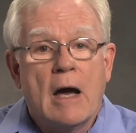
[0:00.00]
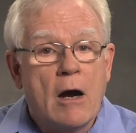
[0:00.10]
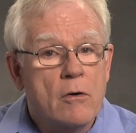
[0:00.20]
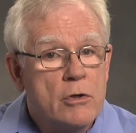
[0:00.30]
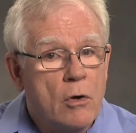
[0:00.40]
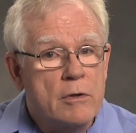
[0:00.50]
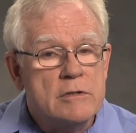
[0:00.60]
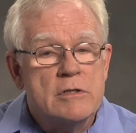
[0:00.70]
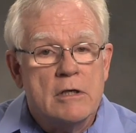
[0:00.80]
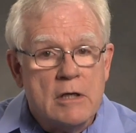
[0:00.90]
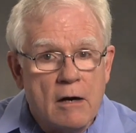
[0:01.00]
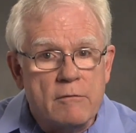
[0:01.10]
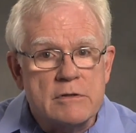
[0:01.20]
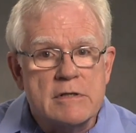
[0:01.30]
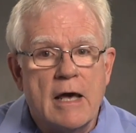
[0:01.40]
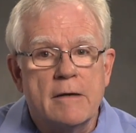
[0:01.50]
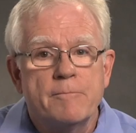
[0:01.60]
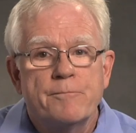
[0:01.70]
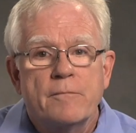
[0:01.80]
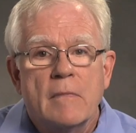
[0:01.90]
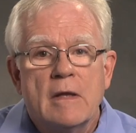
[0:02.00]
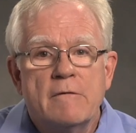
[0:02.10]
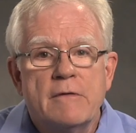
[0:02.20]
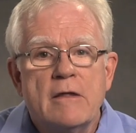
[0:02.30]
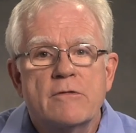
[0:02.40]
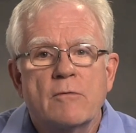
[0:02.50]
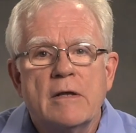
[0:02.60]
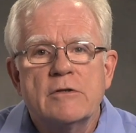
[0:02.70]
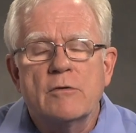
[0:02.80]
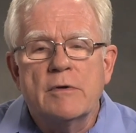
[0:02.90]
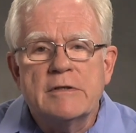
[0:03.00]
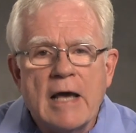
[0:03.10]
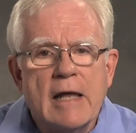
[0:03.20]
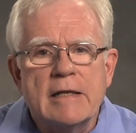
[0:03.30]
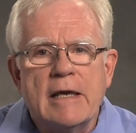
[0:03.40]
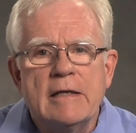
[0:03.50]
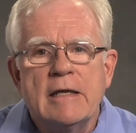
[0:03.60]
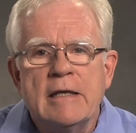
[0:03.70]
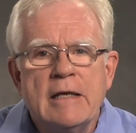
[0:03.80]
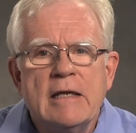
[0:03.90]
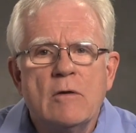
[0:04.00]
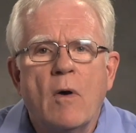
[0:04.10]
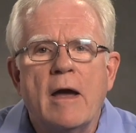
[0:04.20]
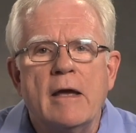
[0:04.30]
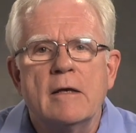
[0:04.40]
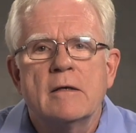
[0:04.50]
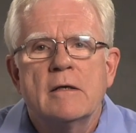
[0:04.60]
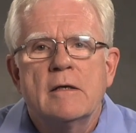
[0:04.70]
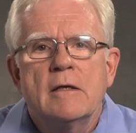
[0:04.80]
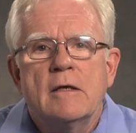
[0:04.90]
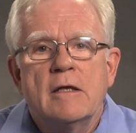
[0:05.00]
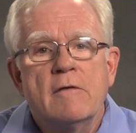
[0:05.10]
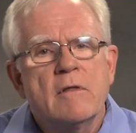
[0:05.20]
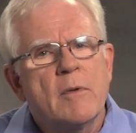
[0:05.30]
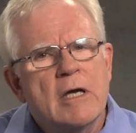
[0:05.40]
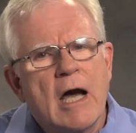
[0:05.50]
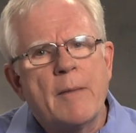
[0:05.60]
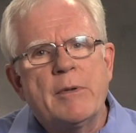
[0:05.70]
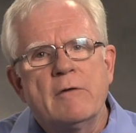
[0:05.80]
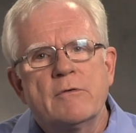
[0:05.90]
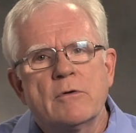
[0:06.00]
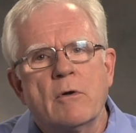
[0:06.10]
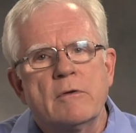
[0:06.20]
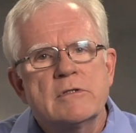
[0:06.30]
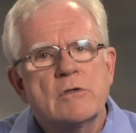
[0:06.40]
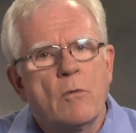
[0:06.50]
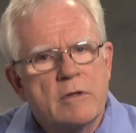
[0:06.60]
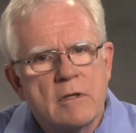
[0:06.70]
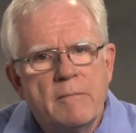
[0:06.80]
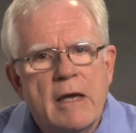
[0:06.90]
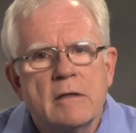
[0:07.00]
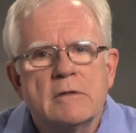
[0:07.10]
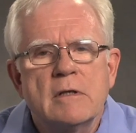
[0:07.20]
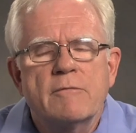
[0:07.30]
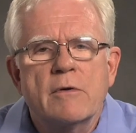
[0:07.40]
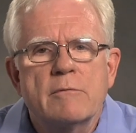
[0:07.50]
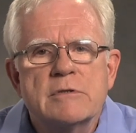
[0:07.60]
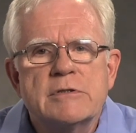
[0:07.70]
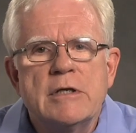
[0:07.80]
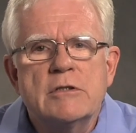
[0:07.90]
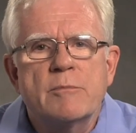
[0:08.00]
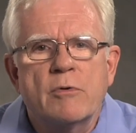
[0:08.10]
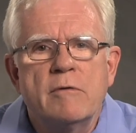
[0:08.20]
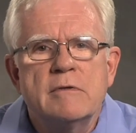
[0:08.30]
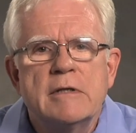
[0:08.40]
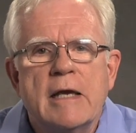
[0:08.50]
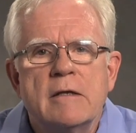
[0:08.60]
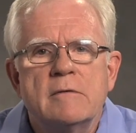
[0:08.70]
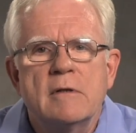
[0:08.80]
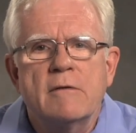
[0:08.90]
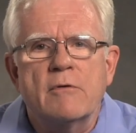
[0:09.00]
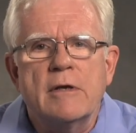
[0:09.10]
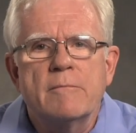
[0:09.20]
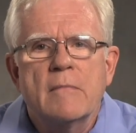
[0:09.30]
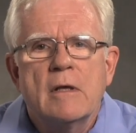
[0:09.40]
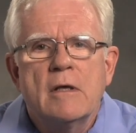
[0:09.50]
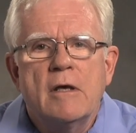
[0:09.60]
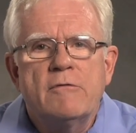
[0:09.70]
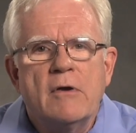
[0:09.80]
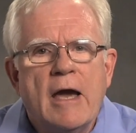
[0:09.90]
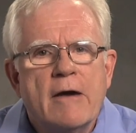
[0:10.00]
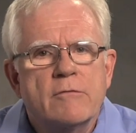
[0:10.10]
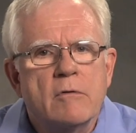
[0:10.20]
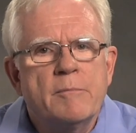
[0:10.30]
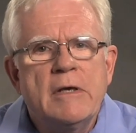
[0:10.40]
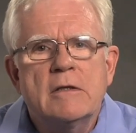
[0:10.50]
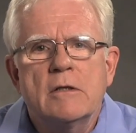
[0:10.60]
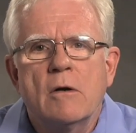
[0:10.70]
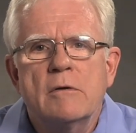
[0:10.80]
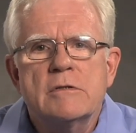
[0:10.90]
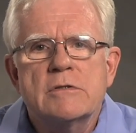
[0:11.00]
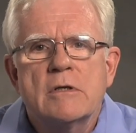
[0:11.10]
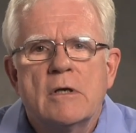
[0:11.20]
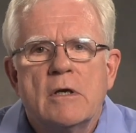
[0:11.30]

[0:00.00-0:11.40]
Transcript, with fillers: Our notice covers that. If they threaten to retaliate in any way, give them a copy of your notice with the mail delivery receipt to prove the date of delivery. If you have to repeat the notice,